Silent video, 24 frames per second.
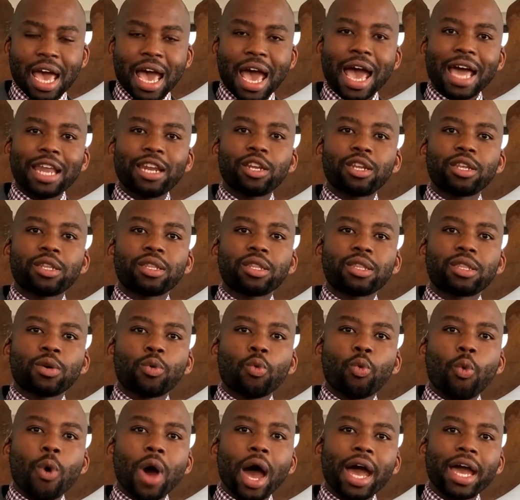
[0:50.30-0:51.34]
And the
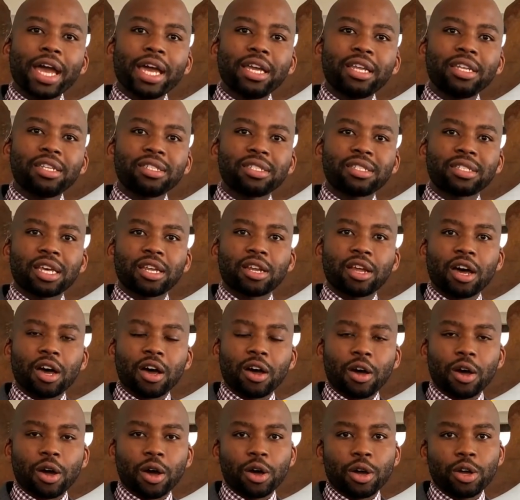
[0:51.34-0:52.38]
wines that
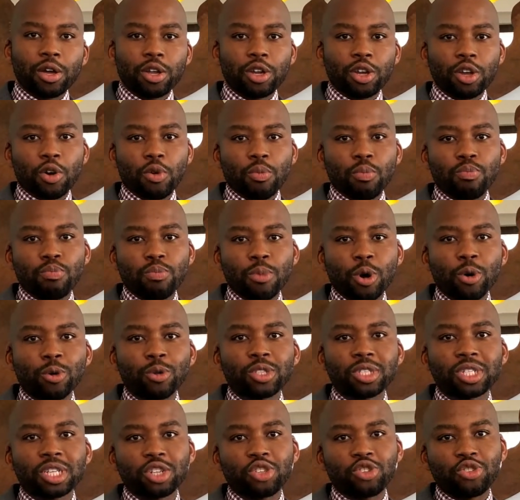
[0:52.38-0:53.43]
are,
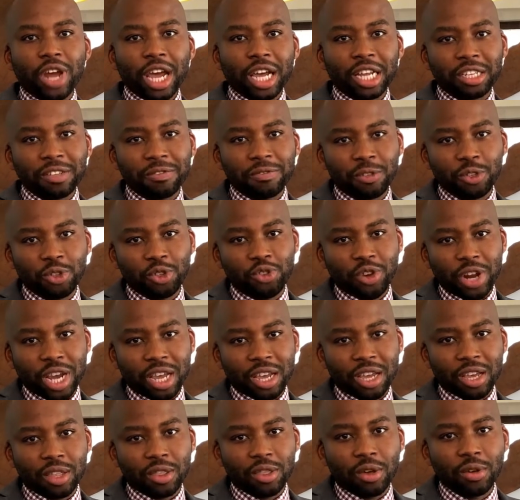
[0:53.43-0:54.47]
most attractive to
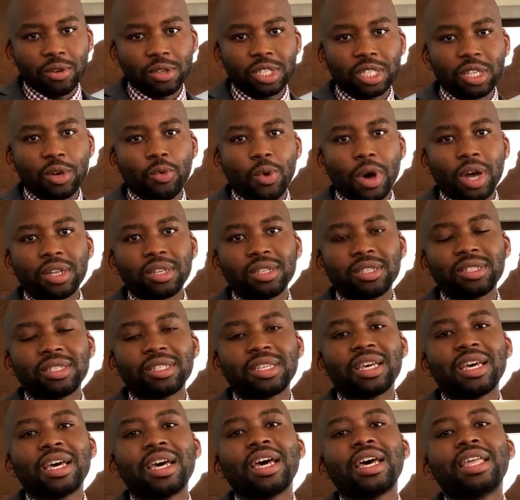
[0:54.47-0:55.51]
drink, those are the ones
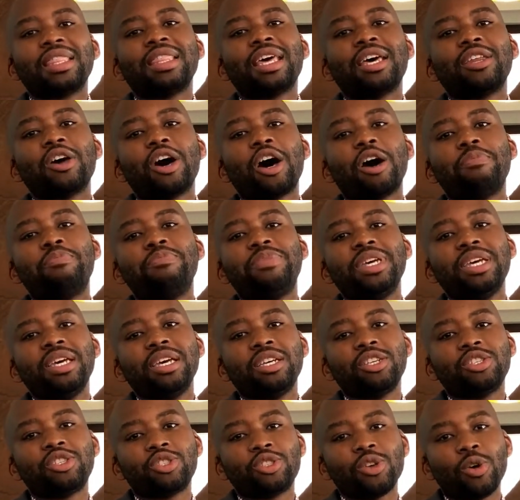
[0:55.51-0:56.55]
that are
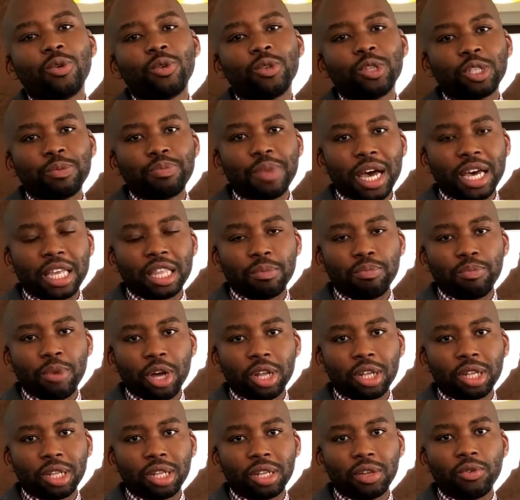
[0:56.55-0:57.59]
being sold by the
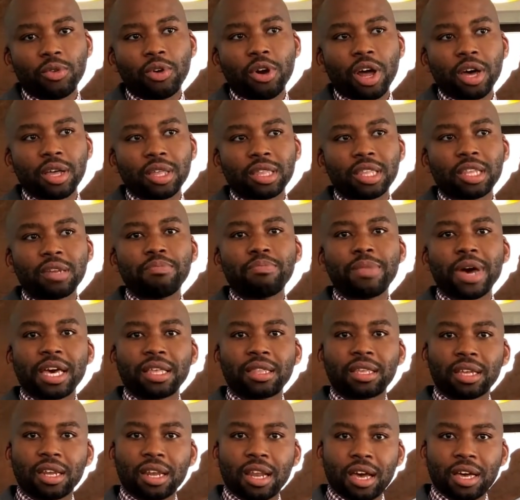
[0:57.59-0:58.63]
bottle rather than by
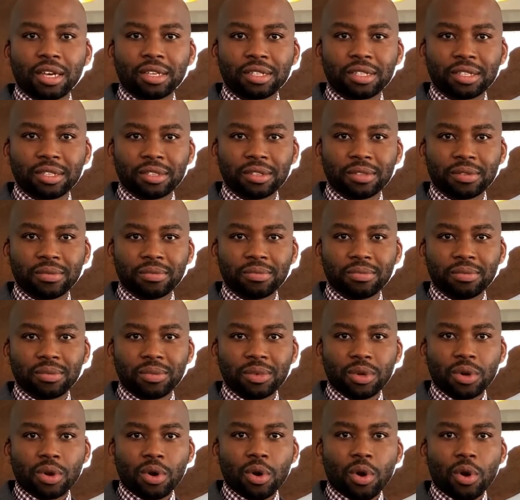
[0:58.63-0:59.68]
the glass.
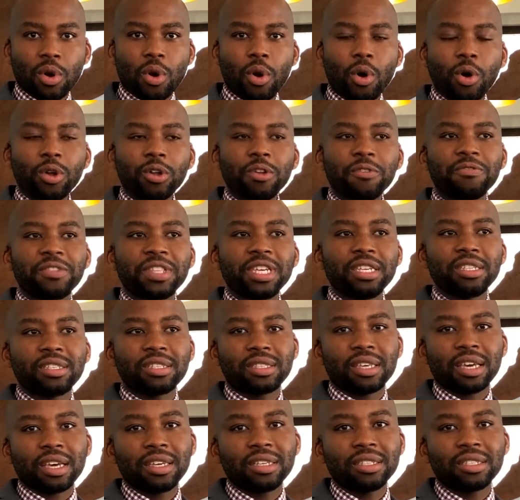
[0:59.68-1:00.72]
All of these
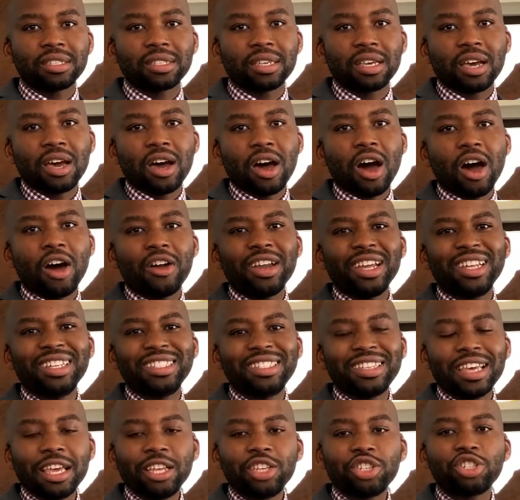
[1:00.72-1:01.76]
things are
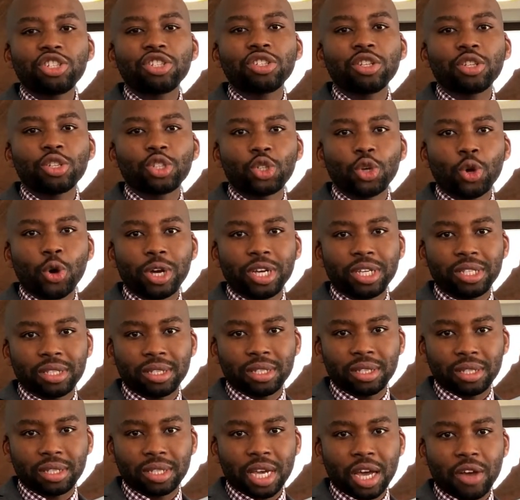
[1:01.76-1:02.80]
intentional
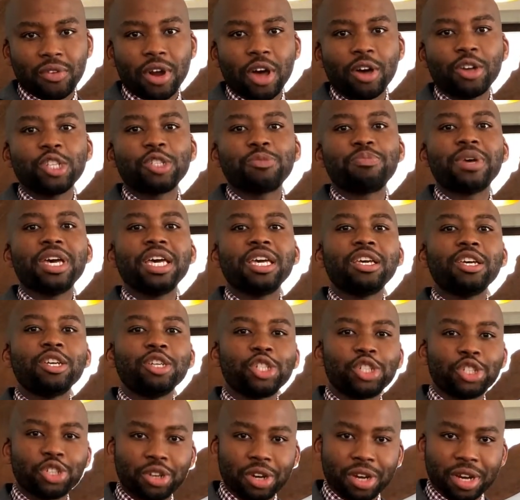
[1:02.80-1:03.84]
choices around making
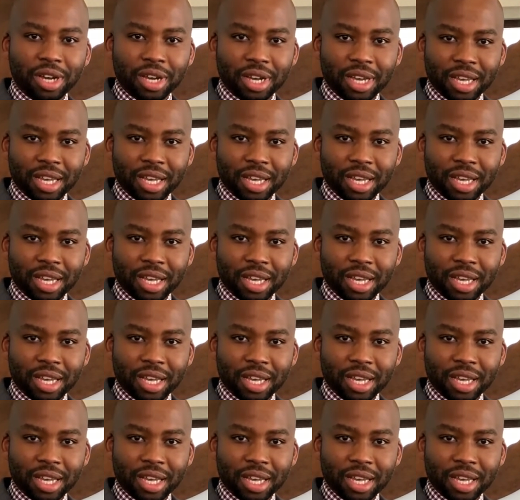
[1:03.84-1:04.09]
sure